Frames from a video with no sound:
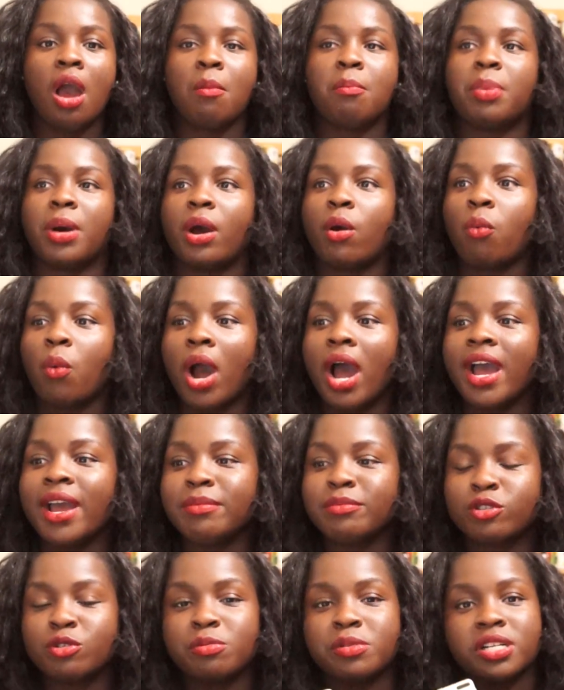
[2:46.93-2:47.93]
But why I'm
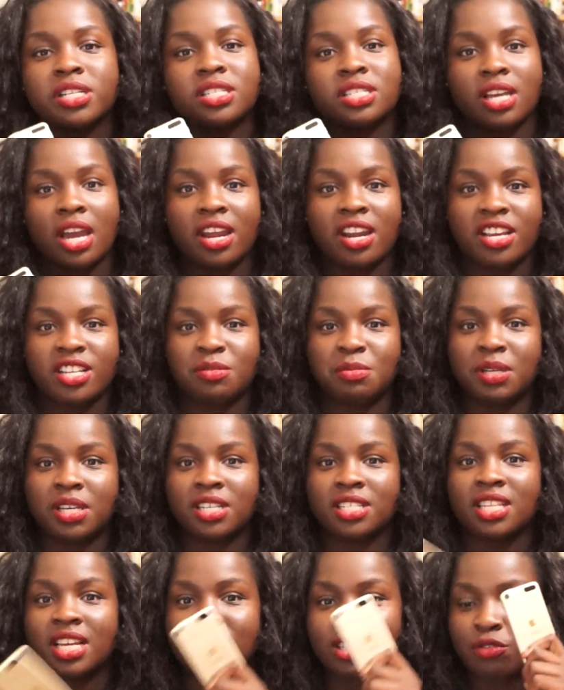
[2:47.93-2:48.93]
super excited is because
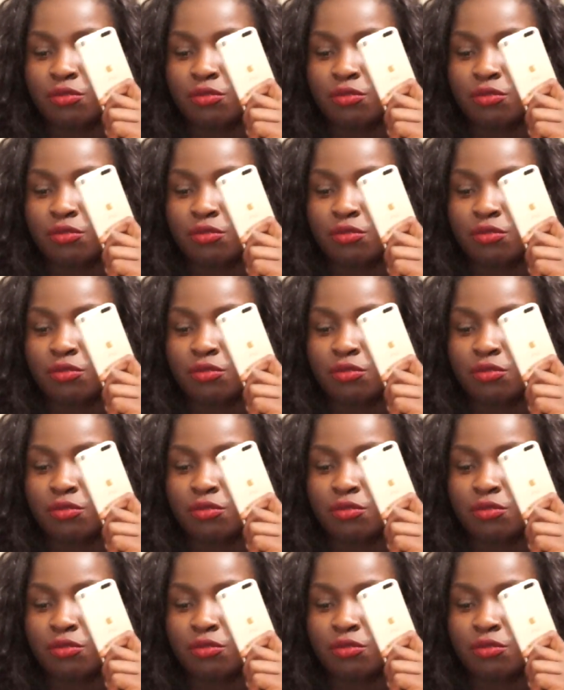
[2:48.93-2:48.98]
that's a